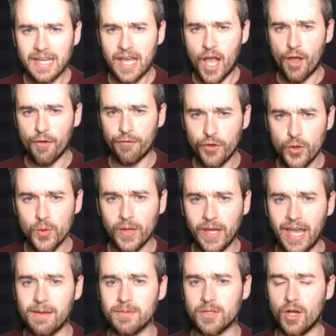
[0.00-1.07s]
a few
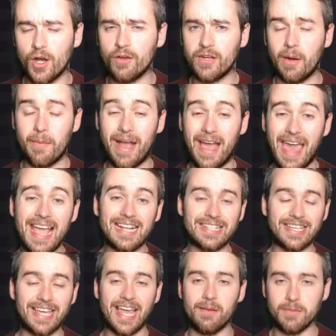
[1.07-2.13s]
games off camera, 8
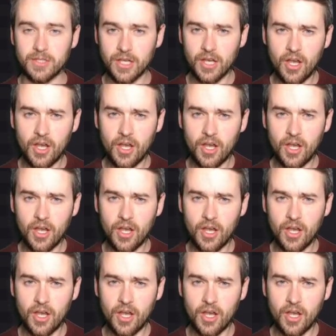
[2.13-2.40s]
games